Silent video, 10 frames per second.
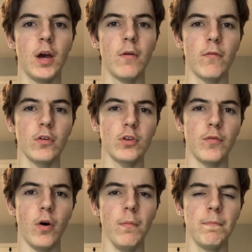First of
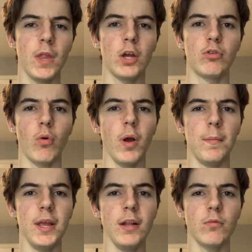all, growing
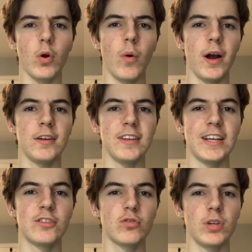meat requires
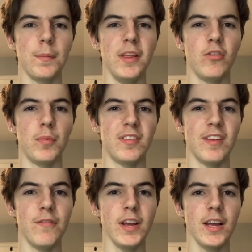extremely
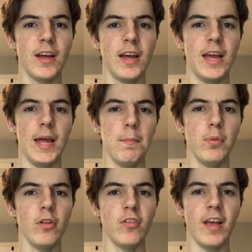specific
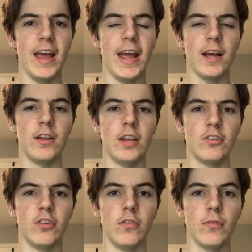inputs and
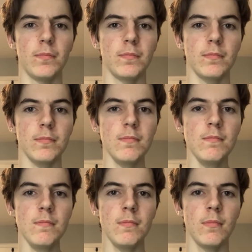conditions.
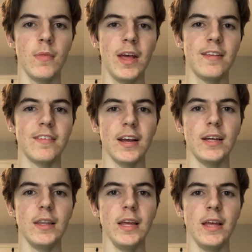
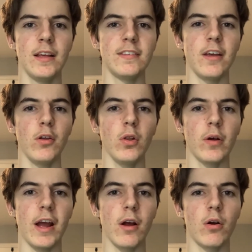Secondly, cellular
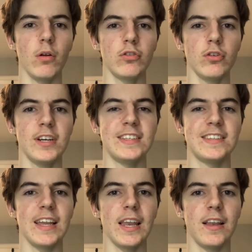agriculture is
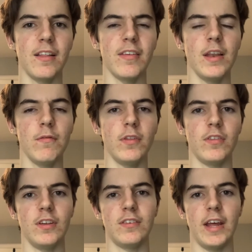still in its
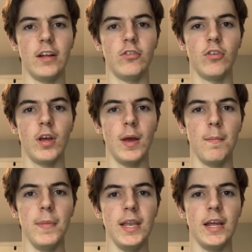infancy stage,
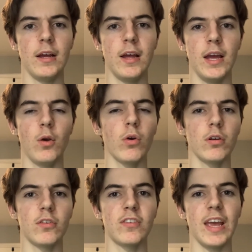meaning in order
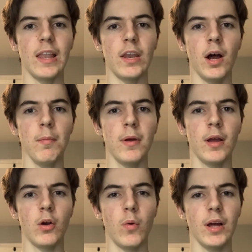to scale it up
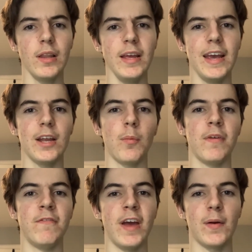quickly, it'll be
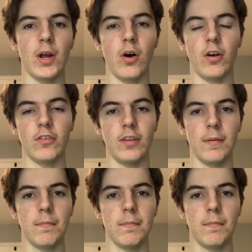very costly.